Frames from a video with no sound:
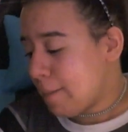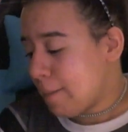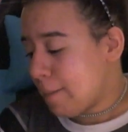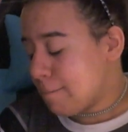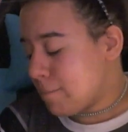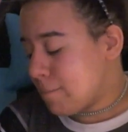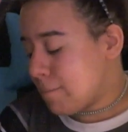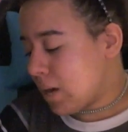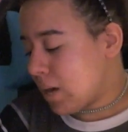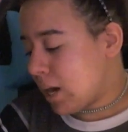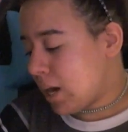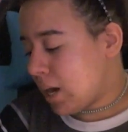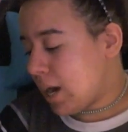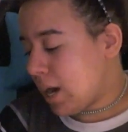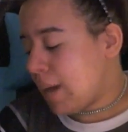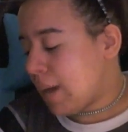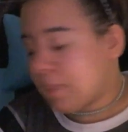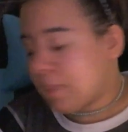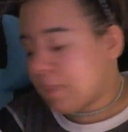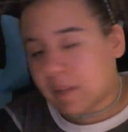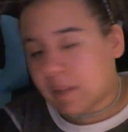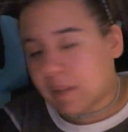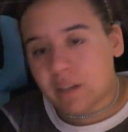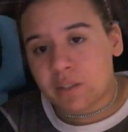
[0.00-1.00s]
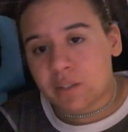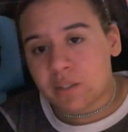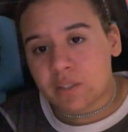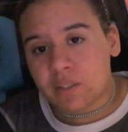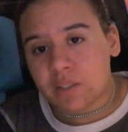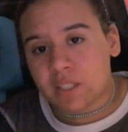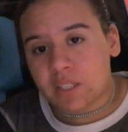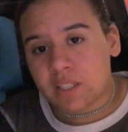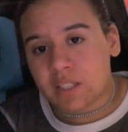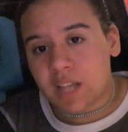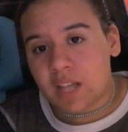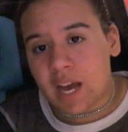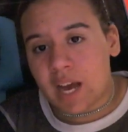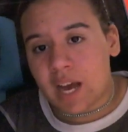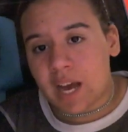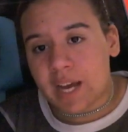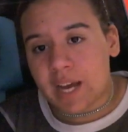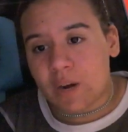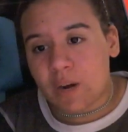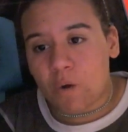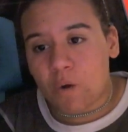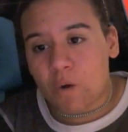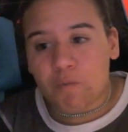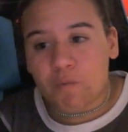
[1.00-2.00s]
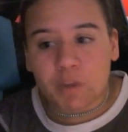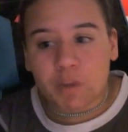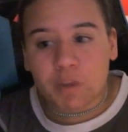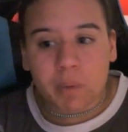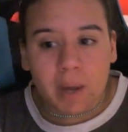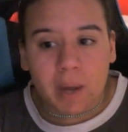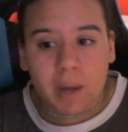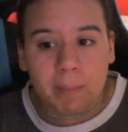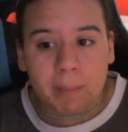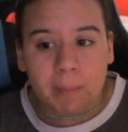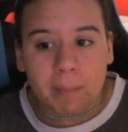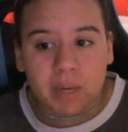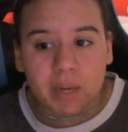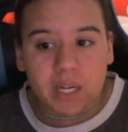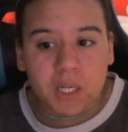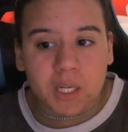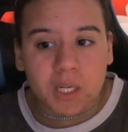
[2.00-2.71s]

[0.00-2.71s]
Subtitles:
But I plan on using it a lot, and hopefully when I bring it